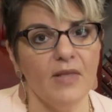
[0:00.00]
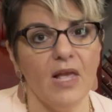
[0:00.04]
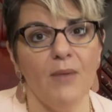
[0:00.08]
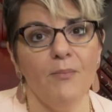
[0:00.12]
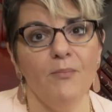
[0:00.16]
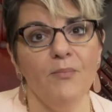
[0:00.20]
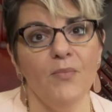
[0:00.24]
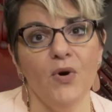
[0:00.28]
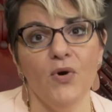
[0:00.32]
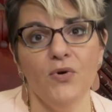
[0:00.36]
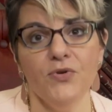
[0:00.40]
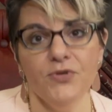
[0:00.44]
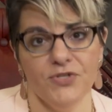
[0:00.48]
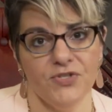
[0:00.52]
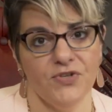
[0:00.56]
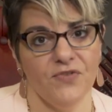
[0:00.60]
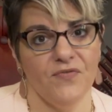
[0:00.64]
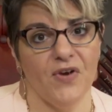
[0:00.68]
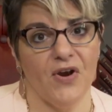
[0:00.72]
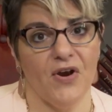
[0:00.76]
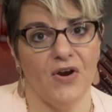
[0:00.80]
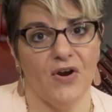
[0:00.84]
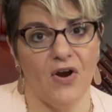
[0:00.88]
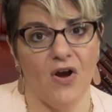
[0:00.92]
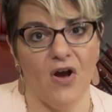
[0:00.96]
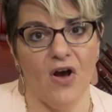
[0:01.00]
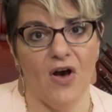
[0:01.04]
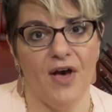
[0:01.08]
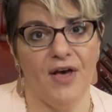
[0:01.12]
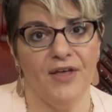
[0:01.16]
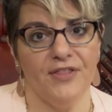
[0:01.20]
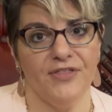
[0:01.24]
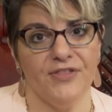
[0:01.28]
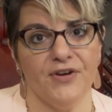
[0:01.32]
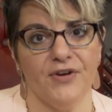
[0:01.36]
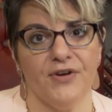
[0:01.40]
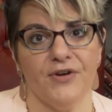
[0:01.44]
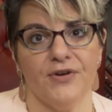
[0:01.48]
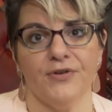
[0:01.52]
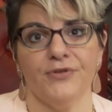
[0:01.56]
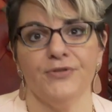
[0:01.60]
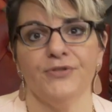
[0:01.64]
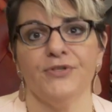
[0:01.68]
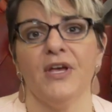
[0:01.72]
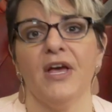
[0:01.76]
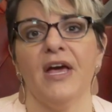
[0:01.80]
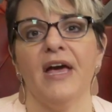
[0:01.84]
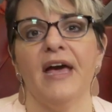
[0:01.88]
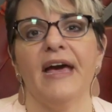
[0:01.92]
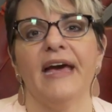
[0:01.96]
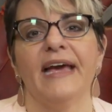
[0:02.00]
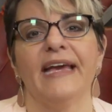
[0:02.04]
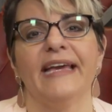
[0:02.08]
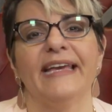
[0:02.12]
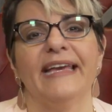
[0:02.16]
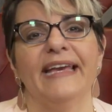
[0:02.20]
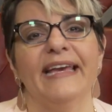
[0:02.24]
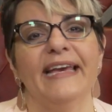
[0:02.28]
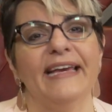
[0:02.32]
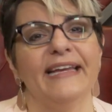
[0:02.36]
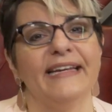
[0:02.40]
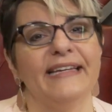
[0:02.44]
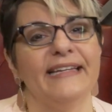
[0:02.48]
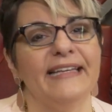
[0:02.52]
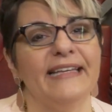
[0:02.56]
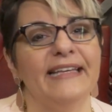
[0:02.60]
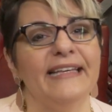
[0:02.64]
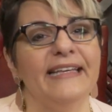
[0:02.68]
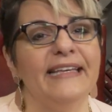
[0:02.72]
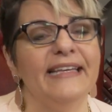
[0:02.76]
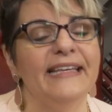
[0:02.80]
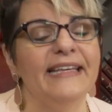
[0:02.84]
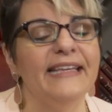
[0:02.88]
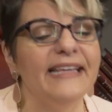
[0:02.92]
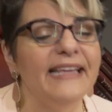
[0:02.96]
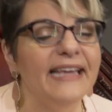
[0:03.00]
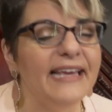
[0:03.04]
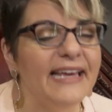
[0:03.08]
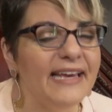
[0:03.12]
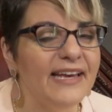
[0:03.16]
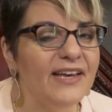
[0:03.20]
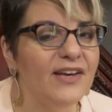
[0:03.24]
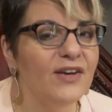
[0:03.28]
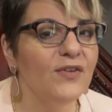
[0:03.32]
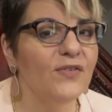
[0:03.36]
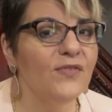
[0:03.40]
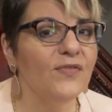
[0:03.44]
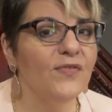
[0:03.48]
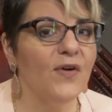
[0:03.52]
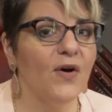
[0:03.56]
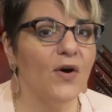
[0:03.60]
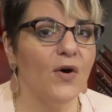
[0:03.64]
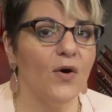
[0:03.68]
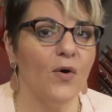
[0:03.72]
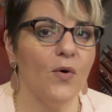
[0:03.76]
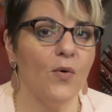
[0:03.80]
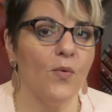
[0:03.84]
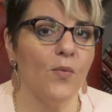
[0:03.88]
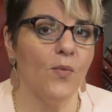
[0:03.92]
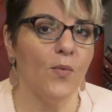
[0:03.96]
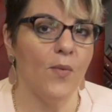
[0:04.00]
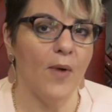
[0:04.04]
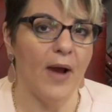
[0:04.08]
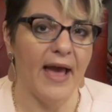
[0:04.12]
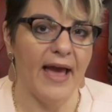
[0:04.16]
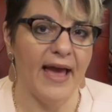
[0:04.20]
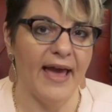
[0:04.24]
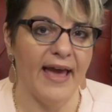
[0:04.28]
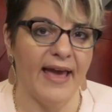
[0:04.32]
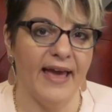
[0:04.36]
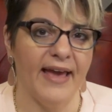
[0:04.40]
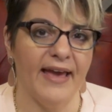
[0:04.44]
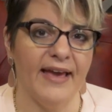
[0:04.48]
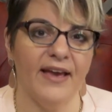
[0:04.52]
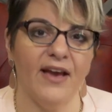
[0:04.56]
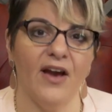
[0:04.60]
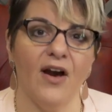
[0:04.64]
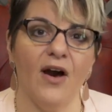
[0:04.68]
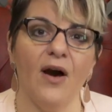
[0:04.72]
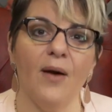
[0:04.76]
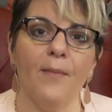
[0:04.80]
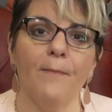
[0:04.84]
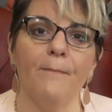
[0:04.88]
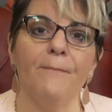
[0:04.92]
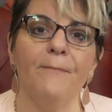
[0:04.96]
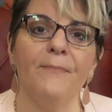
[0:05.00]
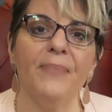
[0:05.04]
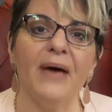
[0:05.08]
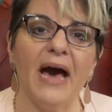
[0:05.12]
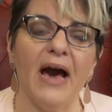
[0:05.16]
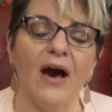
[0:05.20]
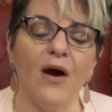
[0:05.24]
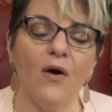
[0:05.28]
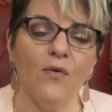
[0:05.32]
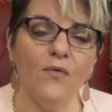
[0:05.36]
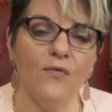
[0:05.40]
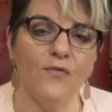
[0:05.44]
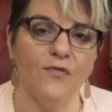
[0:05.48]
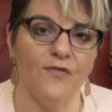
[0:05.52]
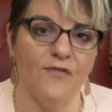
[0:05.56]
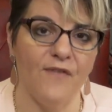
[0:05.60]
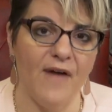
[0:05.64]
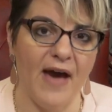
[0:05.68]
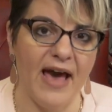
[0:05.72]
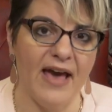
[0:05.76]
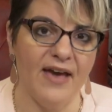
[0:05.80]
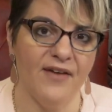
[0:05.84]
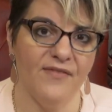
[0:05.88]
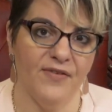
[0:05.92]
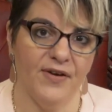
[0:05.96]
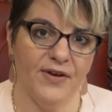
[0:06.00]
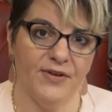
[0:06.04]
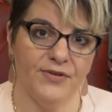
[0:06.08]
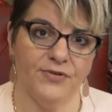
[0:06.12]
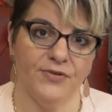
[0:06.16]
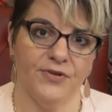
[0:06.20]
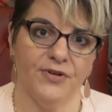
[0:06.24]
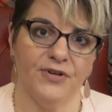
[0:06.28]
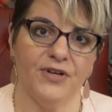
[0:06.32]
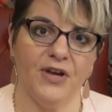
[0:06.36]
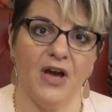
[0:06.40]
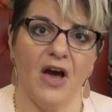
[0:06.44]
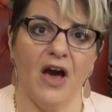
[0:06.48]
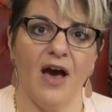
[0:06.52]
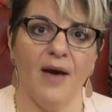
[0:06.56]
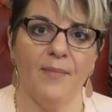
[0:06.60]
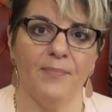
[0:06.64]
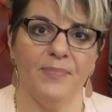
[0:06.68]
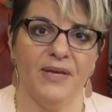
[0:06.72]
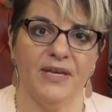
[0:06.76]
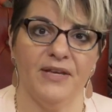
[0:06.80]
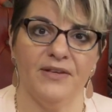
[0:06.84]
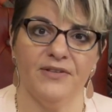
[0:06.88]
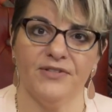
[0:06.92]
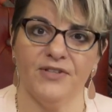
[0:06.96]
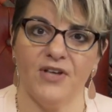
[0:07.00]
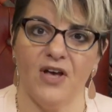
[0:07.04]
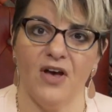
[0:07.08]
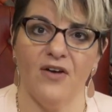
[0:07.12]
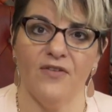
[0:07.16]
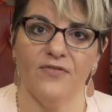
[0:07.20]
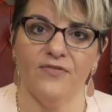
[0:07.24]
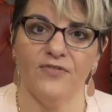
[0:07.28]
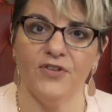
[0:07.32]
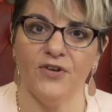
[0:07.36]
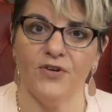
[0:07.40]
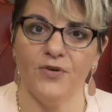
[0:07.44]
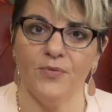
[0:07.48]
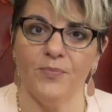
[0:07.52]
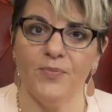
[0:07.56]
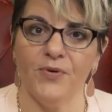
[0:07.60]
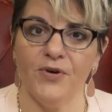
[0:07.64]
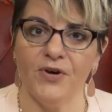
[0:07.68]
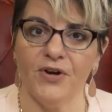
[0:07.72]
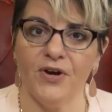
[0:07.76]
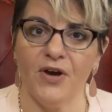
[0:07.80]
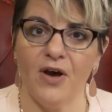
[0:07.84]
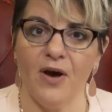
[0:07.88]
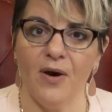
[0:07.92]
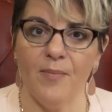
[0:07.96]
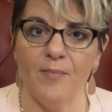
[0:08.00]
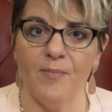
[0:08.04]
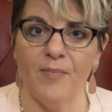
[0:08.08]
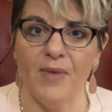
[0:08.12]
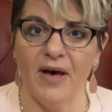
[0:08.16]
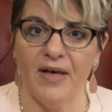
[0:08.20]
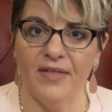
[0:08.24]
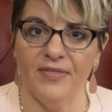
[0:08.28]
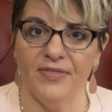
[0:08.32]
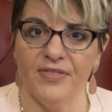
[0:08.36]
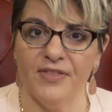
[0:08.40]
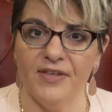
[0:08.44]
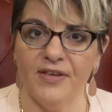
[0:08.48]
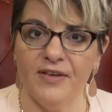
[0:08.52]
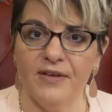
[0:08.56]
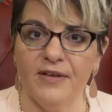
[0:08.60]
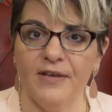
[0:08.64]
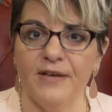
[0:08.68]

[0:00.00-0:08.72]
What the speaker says: Most of our authors can give away about 500 copies of their book a month.